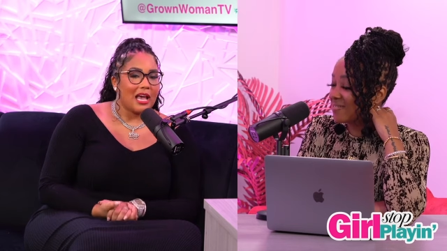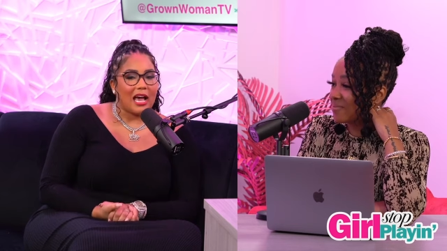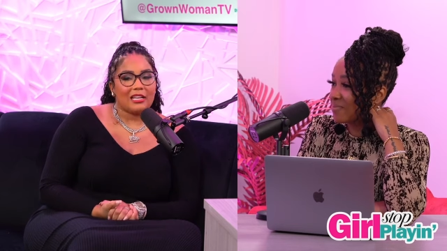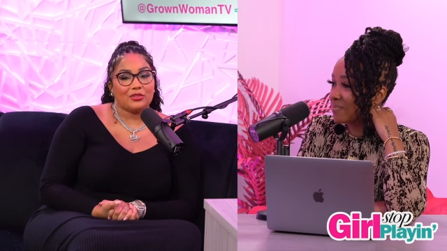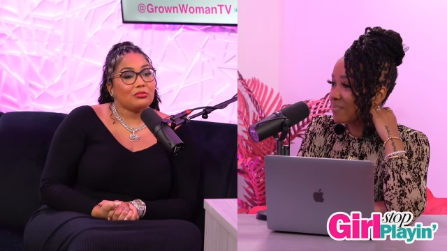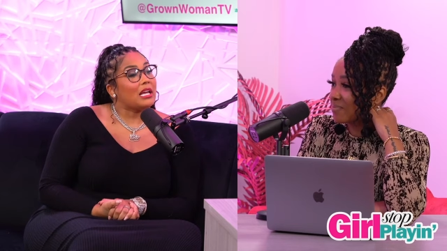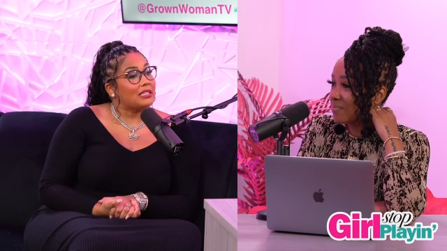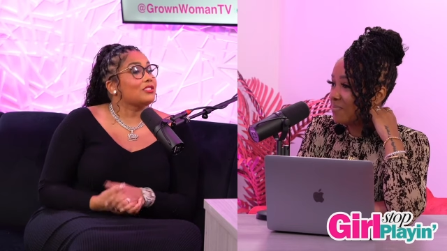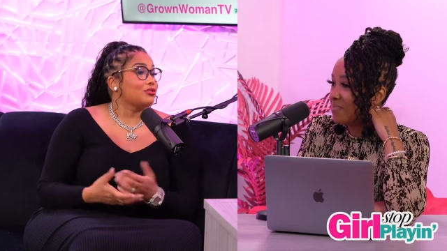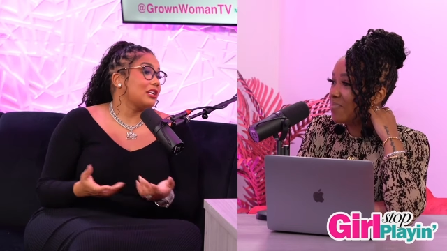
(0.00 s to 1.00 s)
Speaker 1: I do like
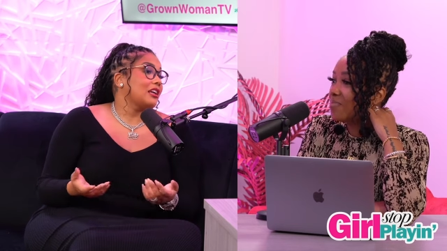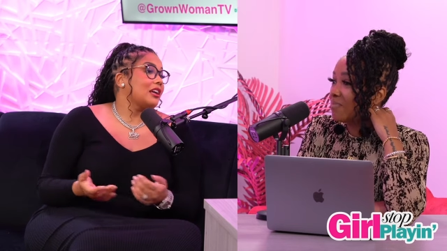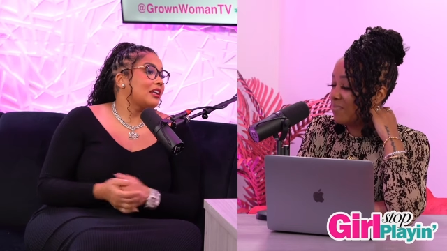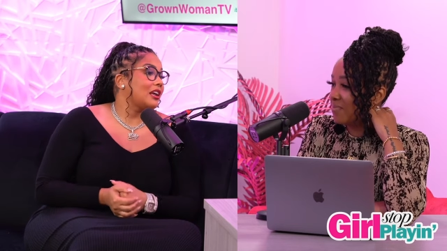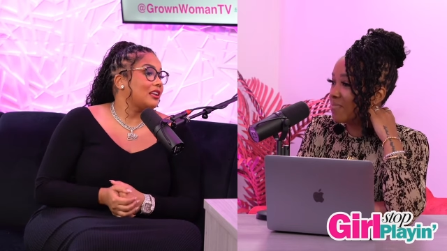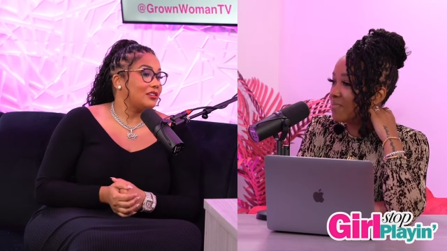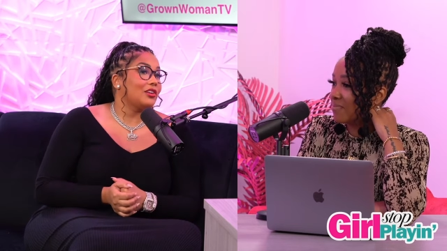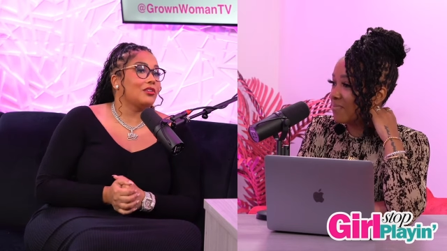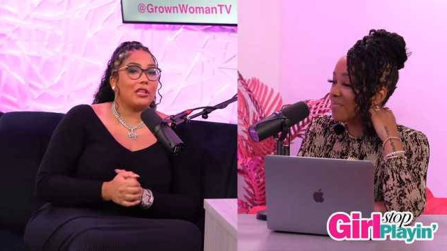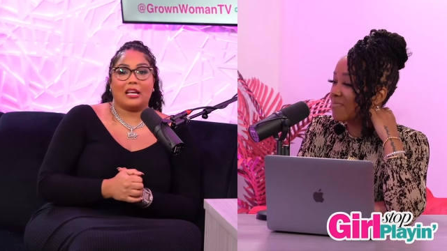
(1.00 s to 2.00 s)
to drink and you
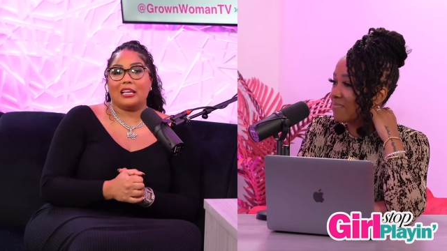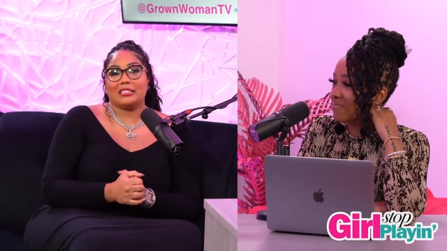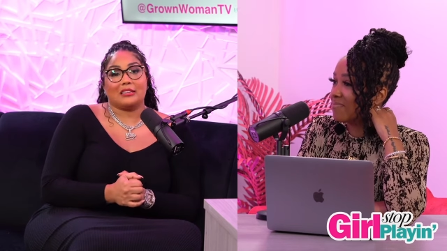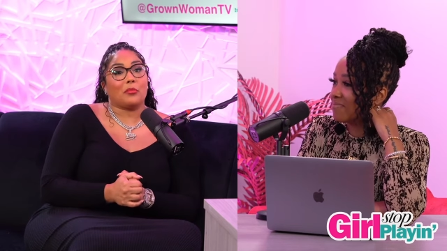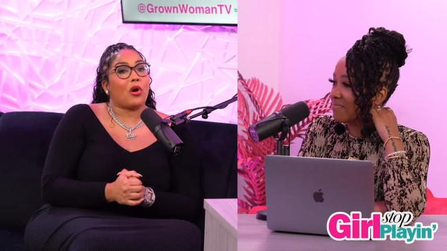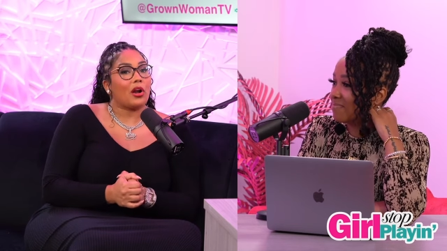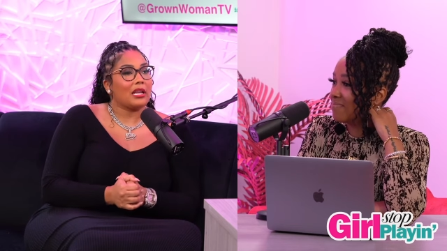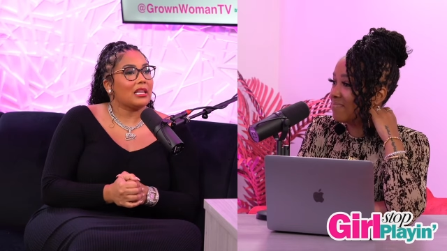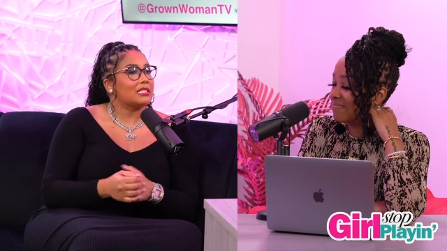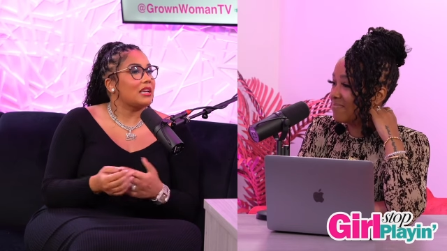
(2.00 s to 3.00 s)
know, I like to party.
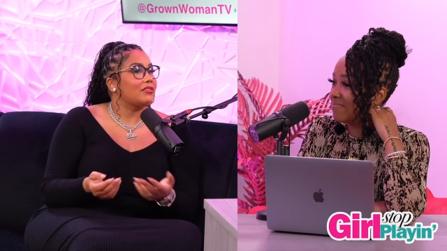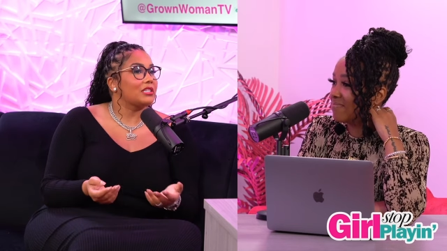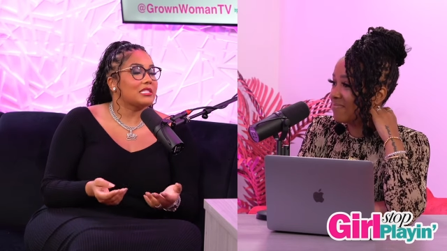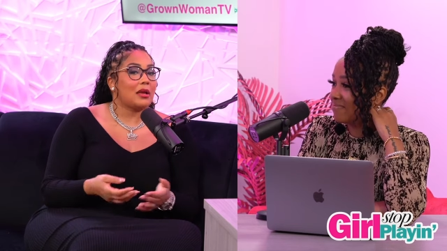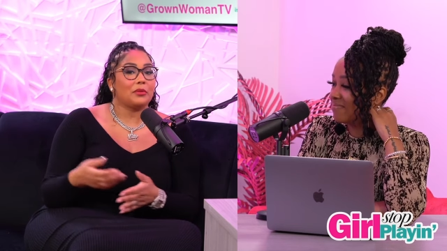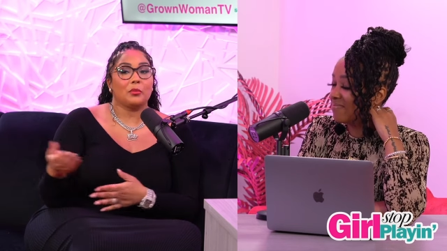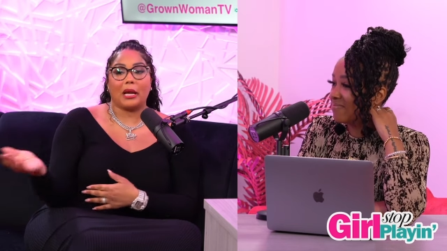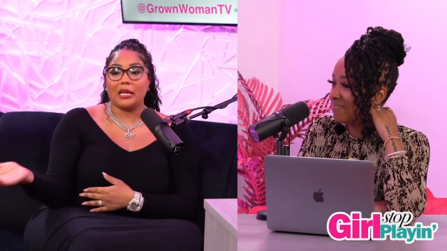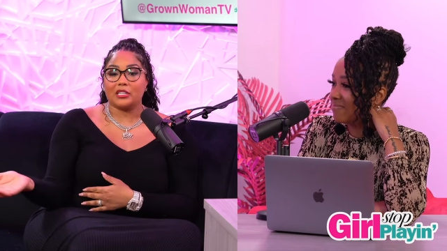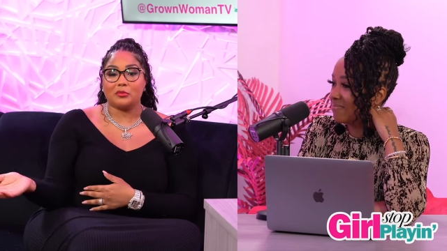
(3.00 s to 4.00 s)
I like to have a good time. You
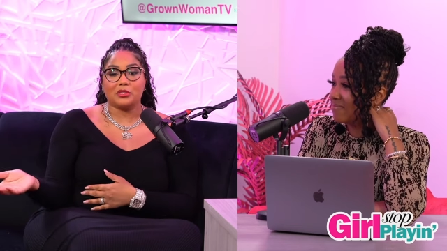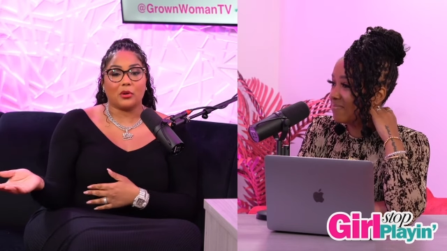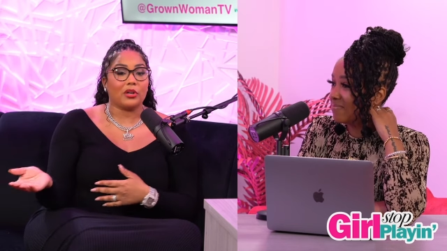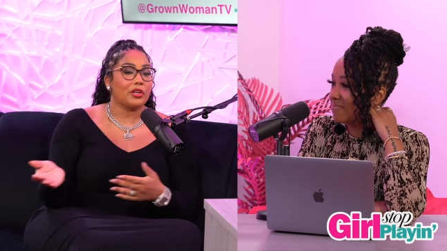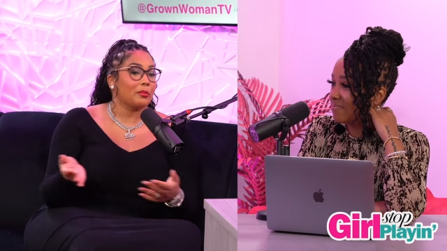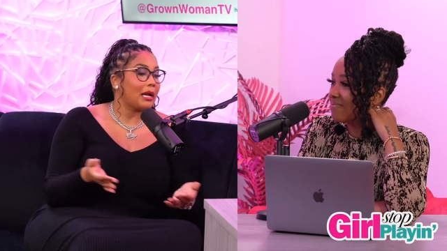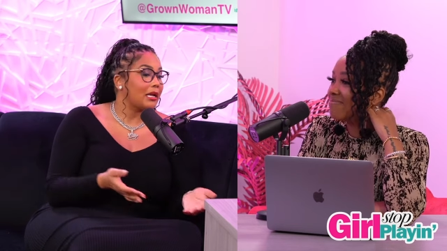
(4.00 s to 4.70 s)
might catch me twerking. You might